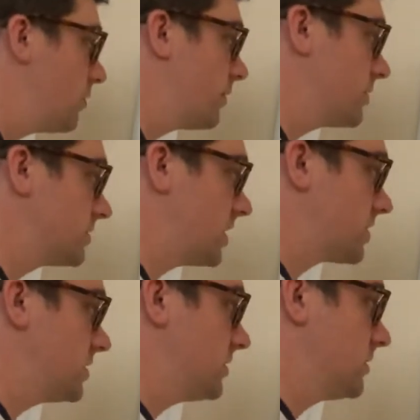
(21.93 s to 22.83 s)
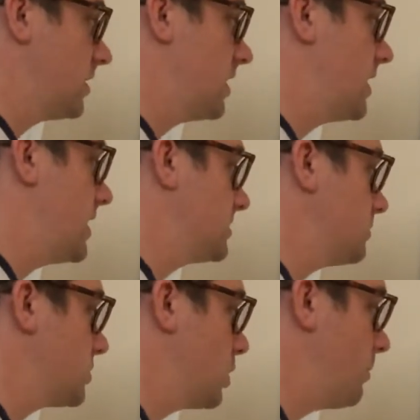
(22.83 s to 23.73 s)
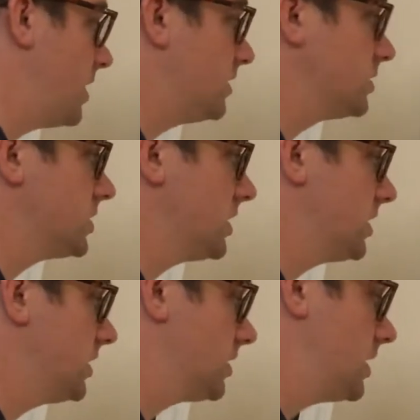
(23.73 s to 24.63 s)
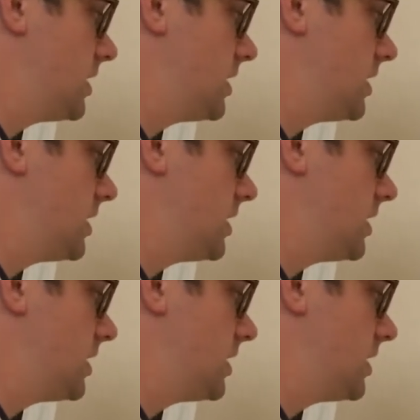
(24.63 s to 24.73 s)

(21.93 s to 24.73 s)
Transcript: first section has some terminology in it.